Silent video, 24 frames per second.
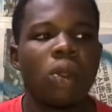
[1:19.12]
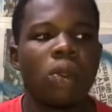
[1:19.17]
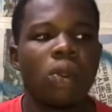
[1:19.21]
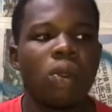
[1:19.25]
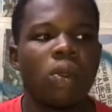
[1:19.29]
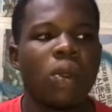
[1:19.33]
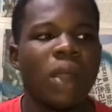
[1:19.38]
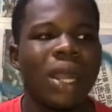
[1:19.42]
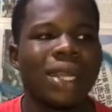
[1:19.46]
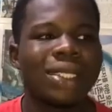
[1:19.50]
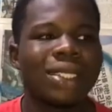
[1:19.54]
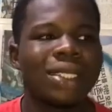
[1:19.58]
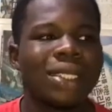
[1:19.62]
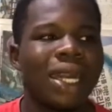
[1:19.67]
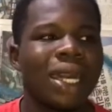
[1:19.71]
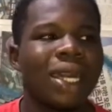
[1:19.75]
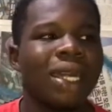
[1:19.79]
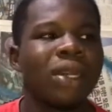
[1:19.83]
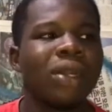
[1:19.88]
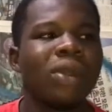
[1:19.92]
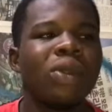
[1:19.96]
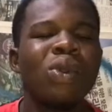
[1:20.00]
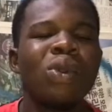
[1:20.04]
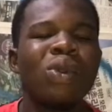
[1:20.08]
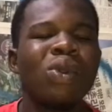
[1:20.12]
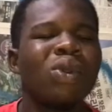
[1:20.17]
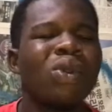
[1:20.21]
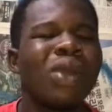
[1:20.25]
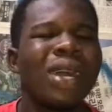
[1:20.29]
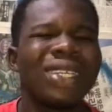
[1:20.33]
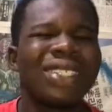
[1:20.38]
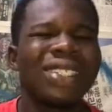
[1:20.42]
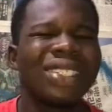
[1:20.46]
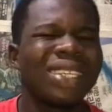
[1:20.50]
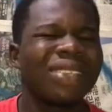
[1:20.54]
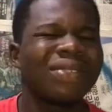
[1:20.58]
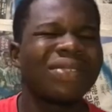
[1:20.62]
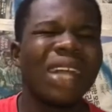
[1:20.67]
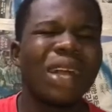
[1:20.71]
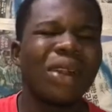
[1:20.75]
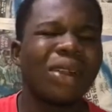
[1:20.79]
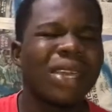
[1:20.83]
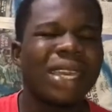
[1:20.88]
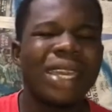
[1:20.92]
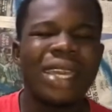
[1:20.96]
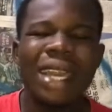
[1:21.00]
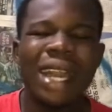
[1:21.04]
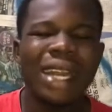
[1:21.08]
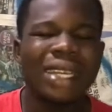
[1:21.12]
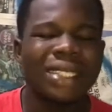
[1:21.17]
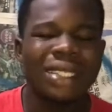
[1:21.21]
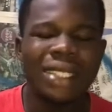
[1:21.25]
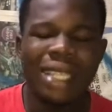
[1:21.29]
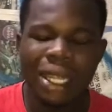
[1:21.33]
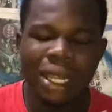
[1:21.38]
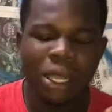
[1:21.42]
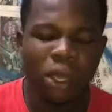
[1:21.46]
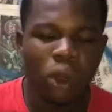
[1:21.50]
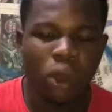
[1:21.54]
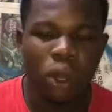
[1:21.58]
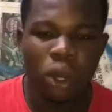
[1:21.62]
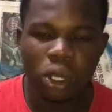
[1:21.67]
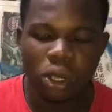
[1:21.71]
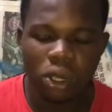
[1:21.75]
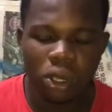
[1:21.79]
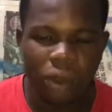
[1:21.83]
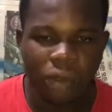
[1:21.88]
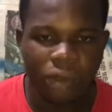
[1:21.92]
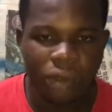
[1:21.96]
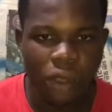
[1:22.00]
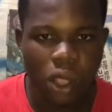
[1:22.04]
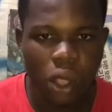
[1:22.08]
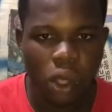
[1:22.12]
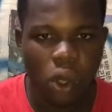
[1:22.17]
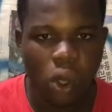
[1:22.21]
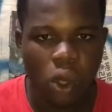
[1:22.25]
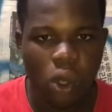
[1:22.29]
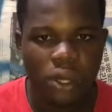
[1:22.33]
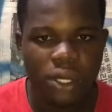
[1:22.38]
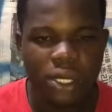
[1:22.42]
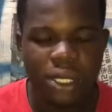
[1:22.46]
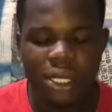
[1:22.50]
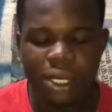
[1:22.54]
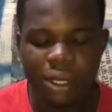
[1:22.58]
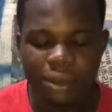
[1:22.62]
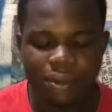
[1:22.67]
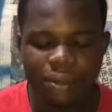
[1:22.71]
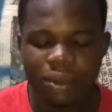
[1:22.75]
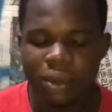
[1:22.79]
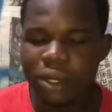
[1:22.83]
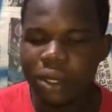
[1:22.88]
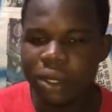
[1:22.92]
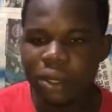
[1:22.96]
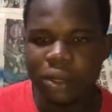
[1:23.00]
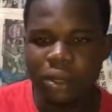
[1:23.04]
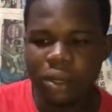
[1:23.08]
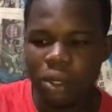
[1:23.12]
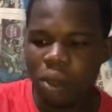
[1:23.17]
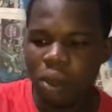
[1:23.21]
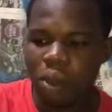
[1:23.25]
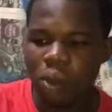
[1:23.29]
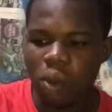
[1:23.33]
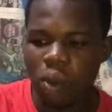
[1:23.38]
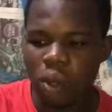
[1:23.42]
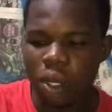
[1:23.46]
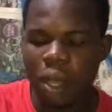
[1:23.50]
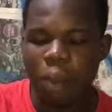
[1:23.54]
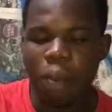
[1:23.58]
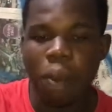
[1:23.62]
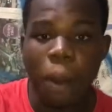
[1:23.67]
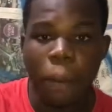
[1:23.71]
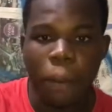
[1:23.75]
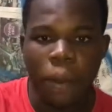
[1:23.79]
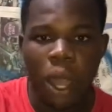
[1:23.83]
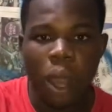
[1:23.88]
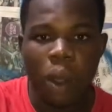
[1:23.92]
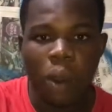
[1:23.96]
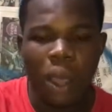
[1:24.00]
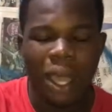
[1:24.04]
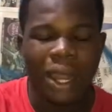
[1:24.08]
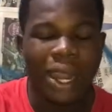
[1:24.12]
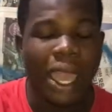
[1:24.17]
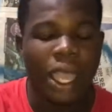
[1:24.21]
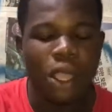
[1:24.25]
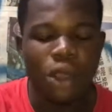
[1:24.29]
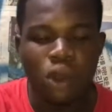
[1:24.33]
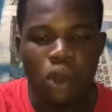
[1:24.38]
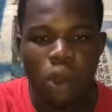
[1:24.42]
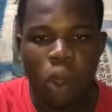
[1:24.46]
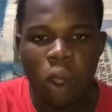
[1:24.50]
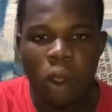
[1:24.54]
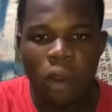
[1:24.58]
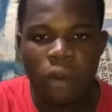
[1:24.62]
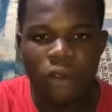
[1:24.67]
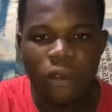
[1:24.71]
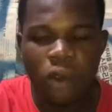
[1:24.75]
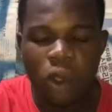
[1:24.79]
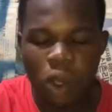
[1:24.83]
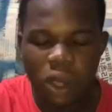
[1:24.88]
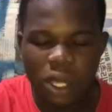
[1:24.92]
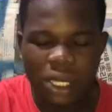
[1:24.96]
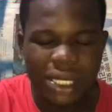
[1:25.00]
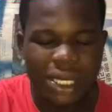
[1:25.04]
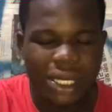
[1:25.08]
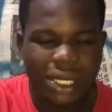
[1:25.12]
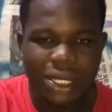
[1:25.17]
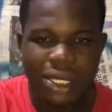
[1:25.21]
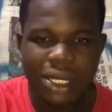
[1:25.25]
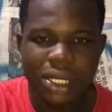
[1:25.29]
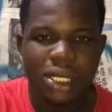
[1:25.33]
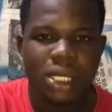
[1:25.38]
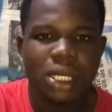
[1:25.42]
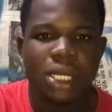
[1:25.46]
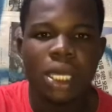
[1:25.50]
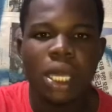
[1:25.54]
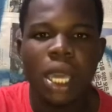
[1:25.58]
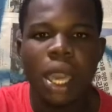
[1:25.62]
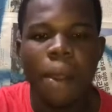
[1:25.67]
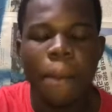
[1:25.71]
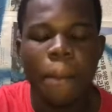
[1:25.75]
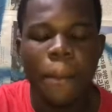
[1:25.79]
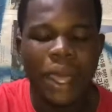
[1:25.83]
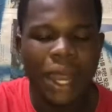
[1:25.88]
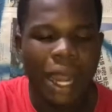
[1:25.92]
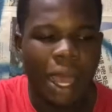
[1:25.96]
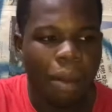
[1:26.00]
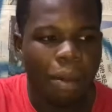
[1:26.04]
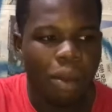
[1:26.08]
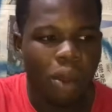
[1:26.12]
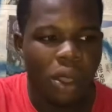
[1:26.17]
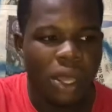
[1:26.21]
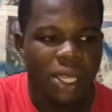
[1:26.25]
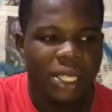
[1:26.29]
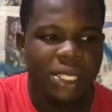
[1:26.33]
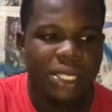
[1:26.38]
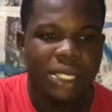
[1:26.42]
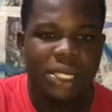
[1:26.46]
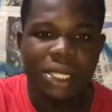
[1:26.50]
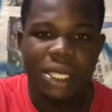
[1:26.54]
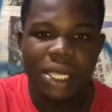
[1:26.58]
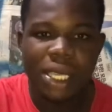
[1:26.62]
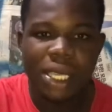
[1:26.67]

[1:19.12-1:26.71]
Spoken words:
who has done a whole lot of records. The popular one I know, of course, is Burna Boy's